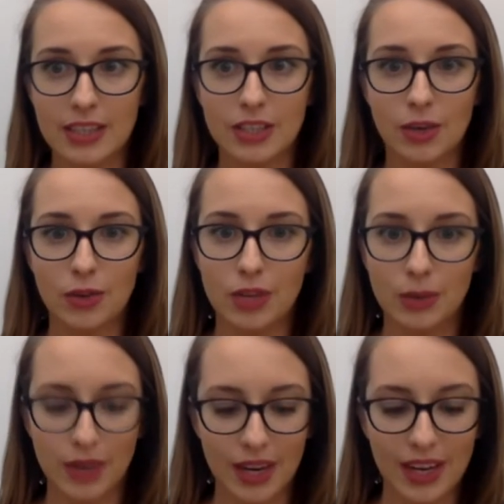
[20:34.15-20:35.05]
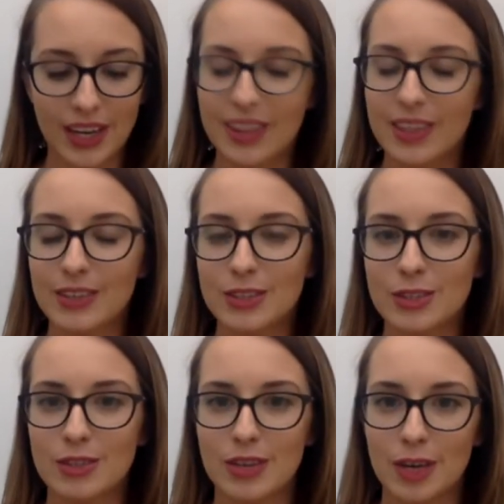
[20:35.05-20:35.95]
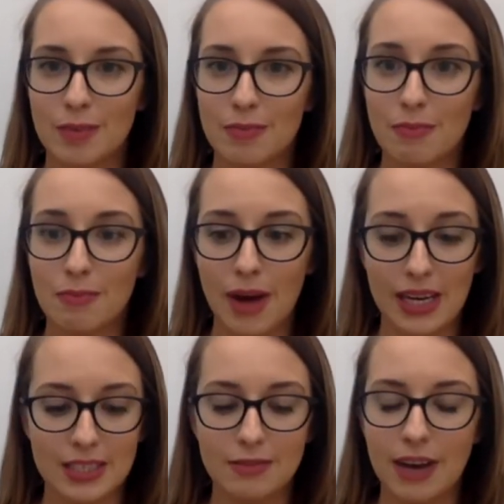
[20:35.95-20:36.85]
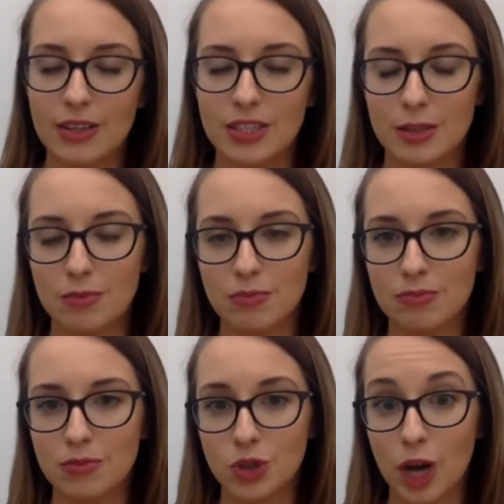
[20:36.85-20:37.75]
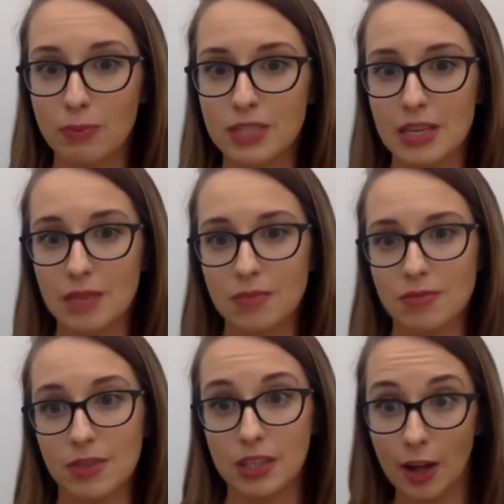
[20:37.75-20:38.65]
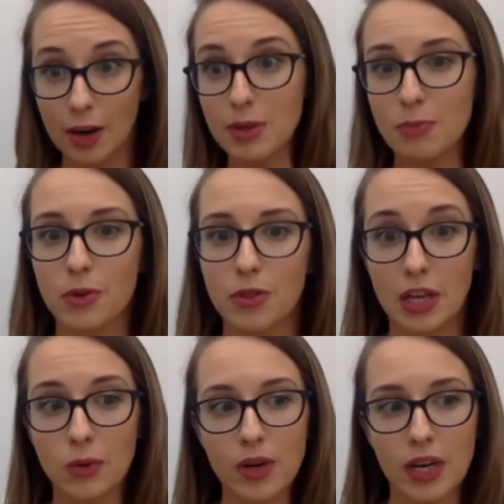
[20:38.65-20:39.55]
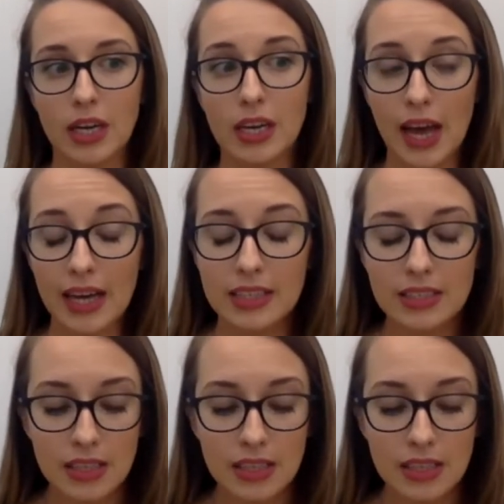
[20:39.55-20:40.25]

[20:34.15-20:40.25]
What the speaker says: I don't think we're going to get those massive housing drops that a lot of people think we're going to get.